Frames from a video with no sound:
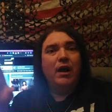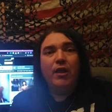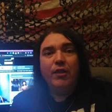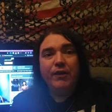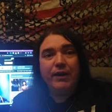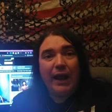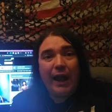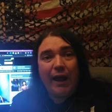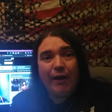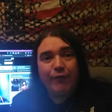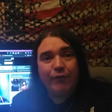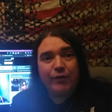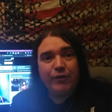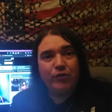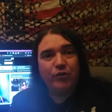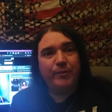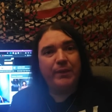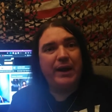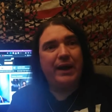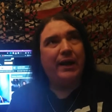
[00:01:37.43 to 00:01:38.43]
the
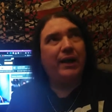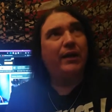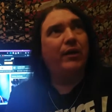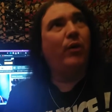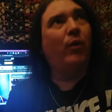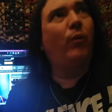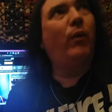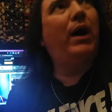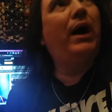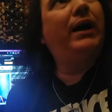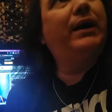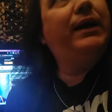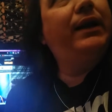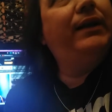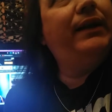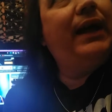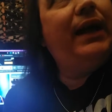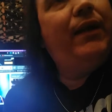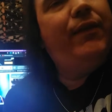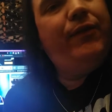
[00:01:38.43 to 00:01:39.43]
average man
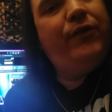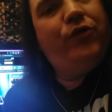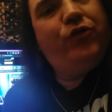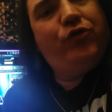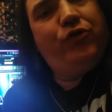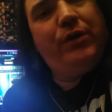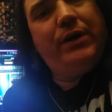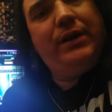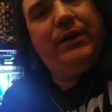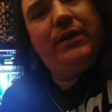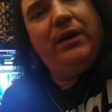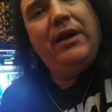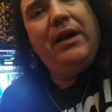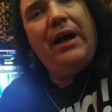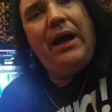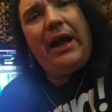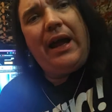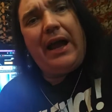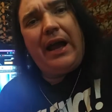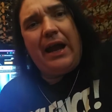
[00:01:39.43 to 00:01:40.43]
walking down the street.
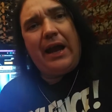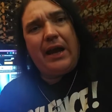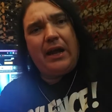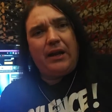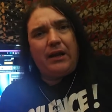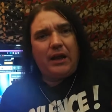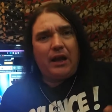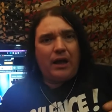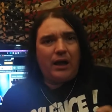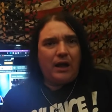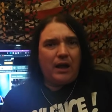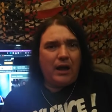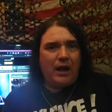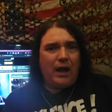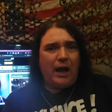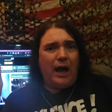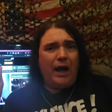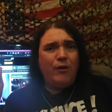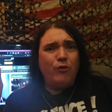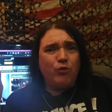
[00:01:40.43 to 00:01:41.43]
And
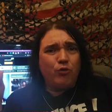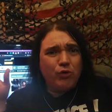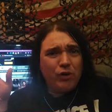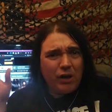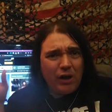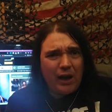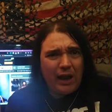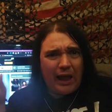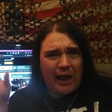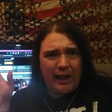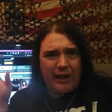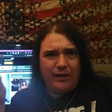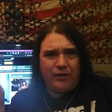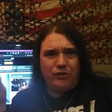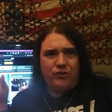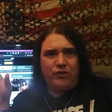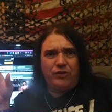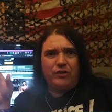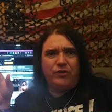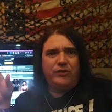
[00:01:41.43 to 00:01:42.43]
I
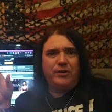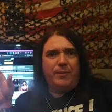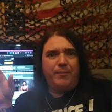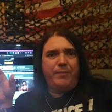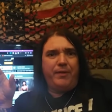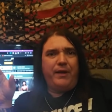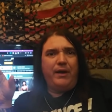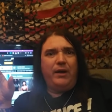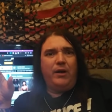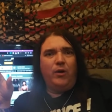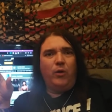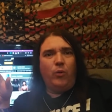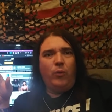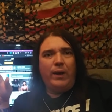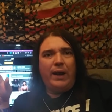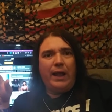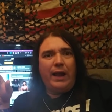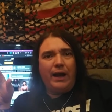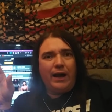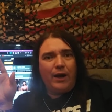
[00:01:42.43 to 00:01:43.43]
realized something
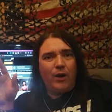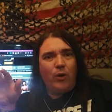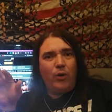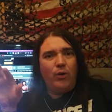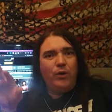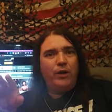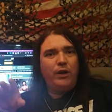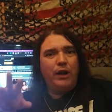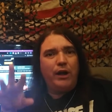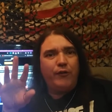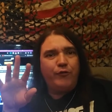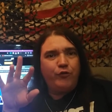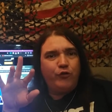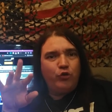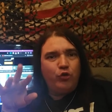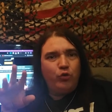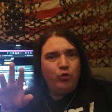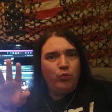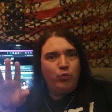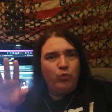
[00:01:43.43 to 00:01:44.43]
when I got old enough
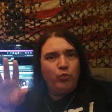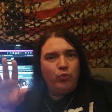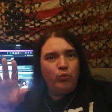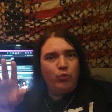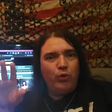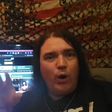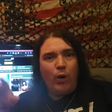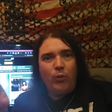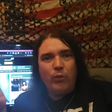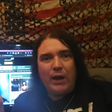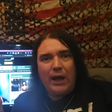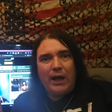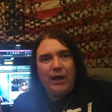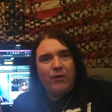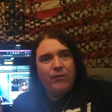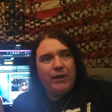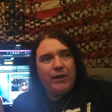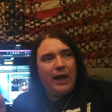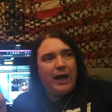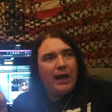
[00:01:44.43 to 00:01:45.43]
to go
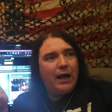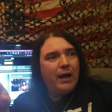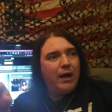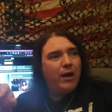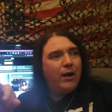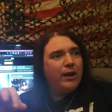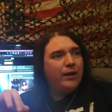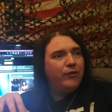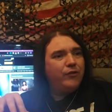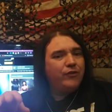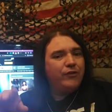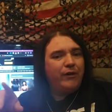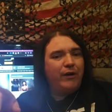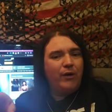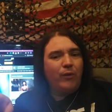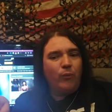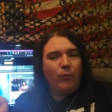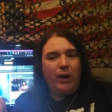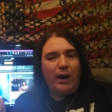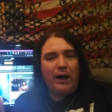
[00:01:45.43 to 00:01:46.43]
downtown and
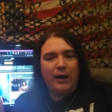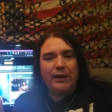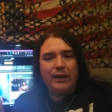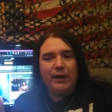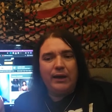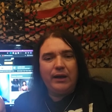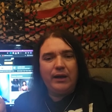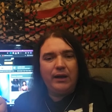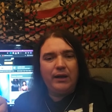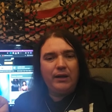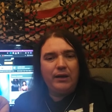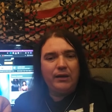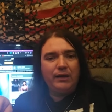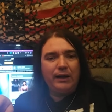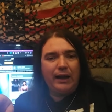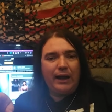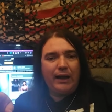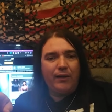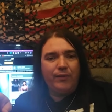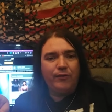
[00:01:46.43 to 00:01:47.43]
start
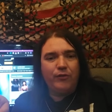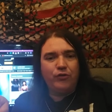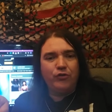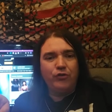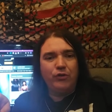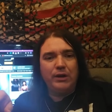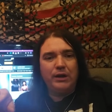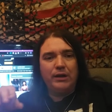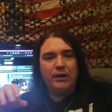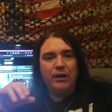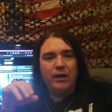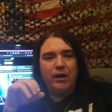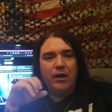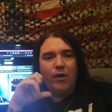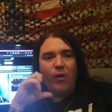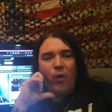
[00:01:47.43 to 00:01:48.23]
walking down the street